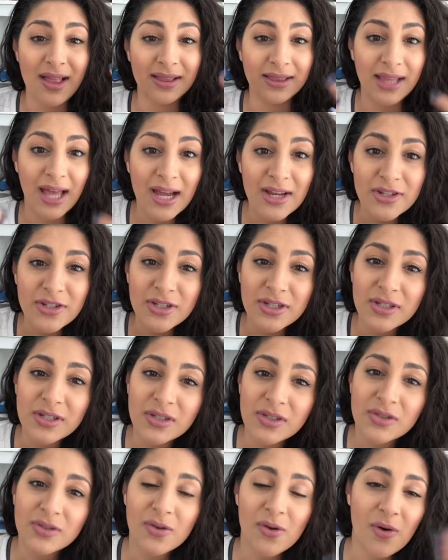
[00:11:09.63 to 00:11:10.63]

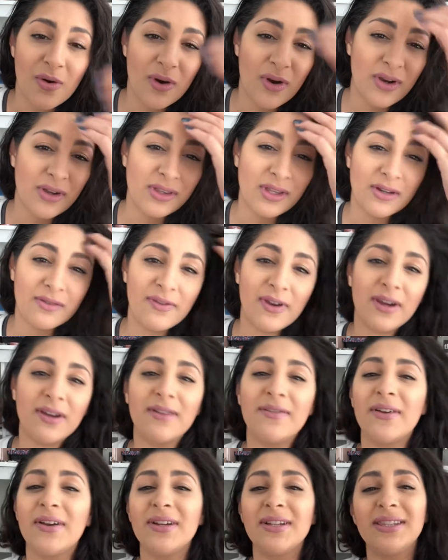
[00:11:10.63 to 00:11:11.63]
lashes or they're very,
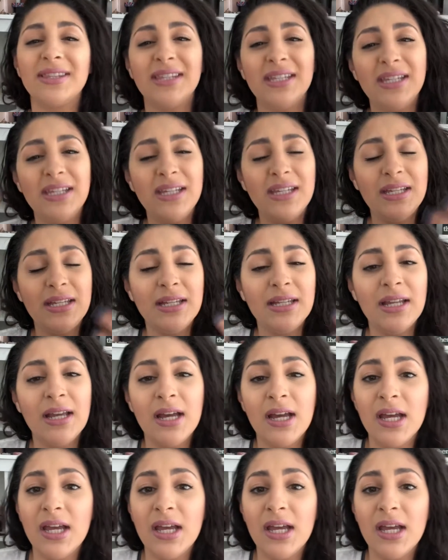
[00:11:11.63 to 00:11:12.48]
very thin.